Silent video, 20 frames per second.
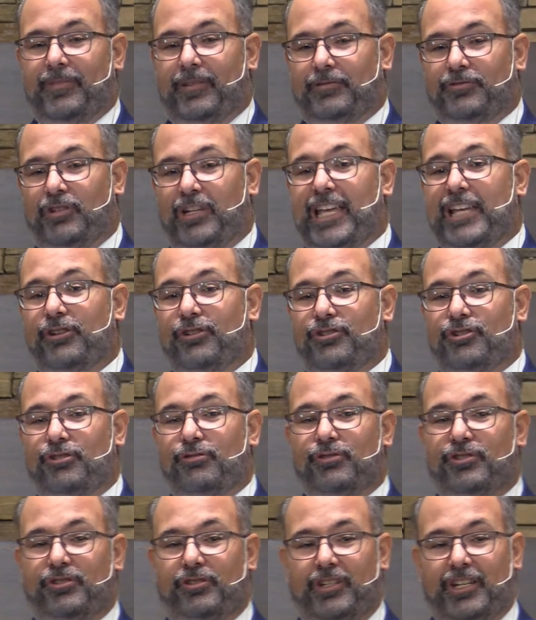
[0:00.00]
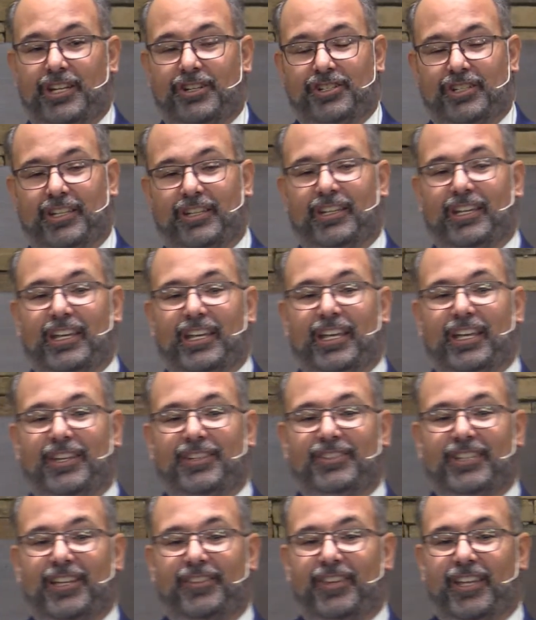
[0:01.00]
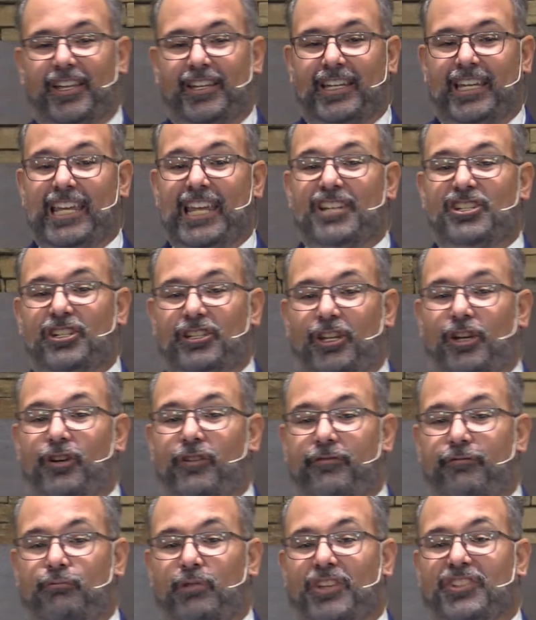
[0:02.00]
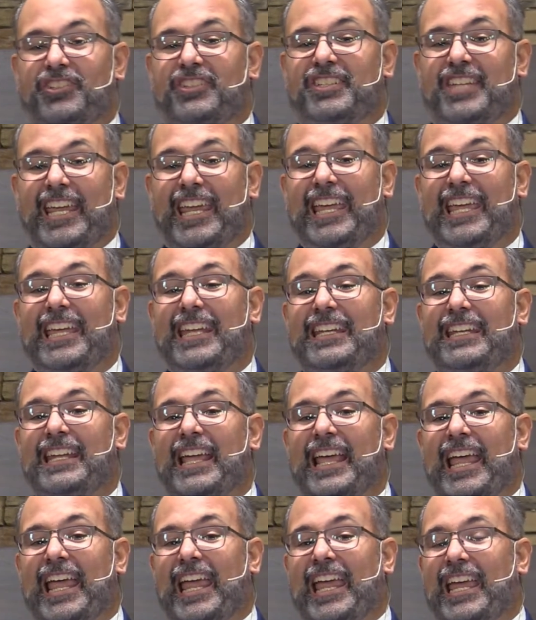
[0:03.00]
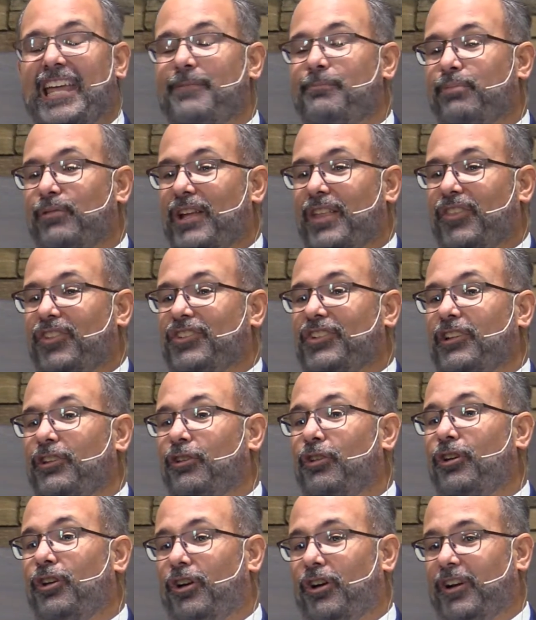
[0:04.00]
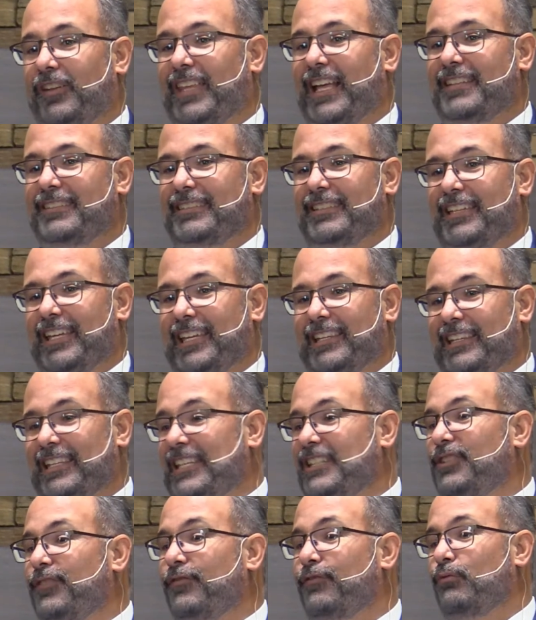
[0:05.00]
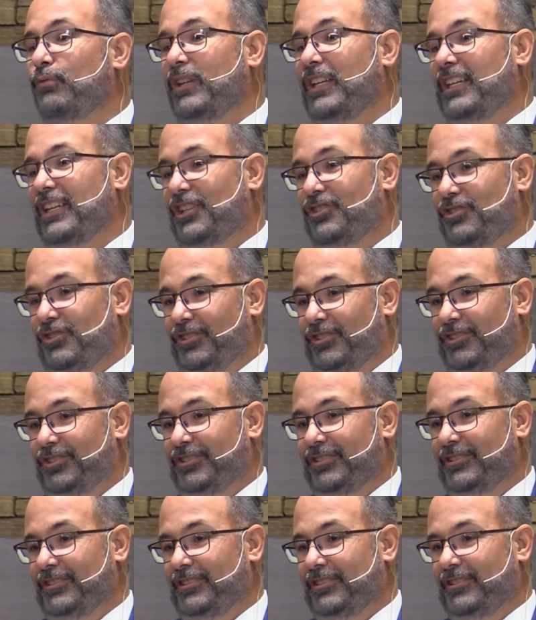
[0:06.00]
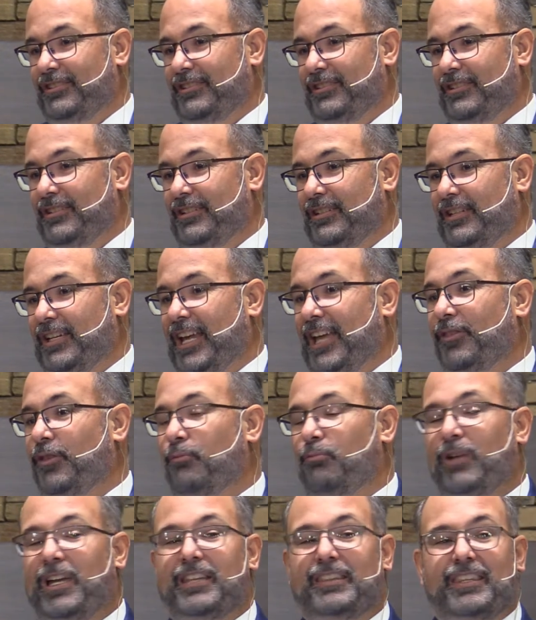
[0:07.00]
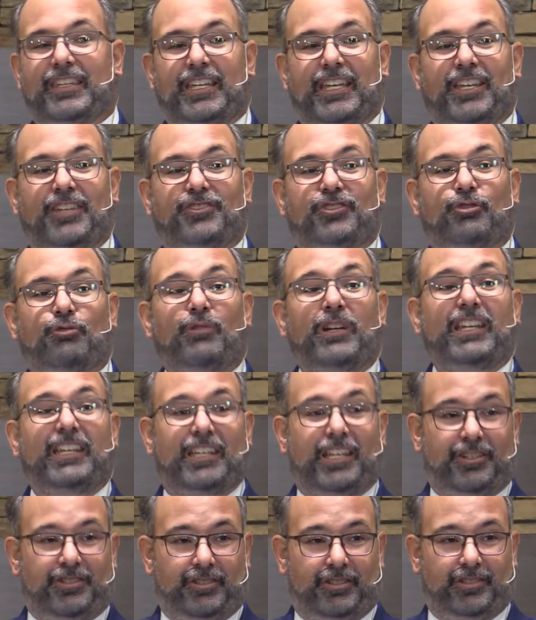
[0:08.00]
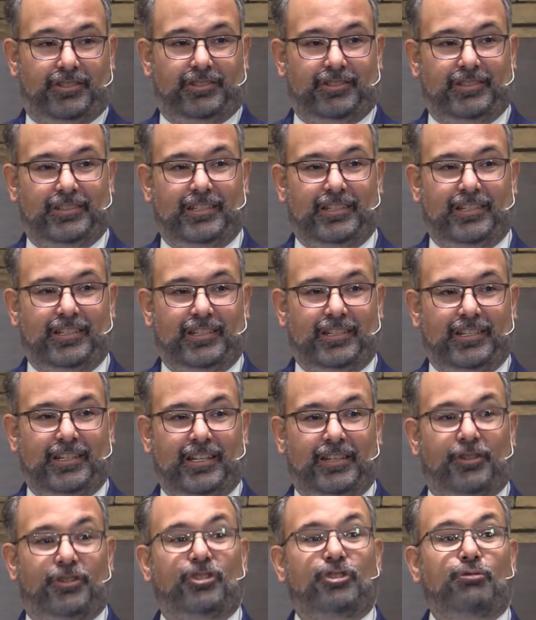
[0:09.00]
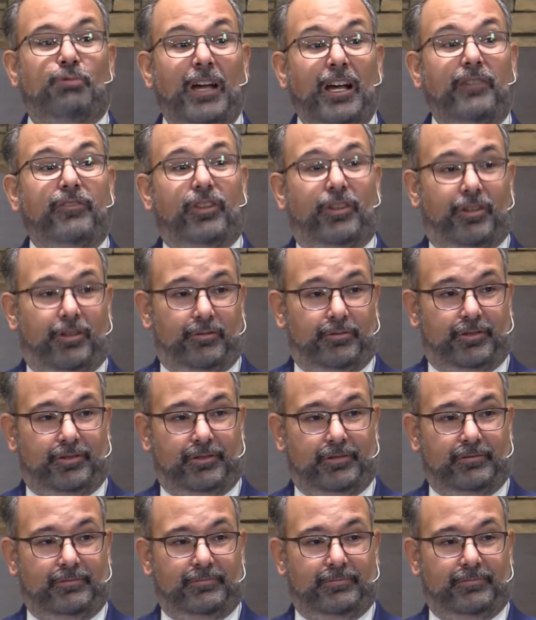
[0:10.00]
later Jewish tradition said that each loaf was 10 handbreadths long. That's at least 40 inches. And the width is 20 inches. And there's 12 of those.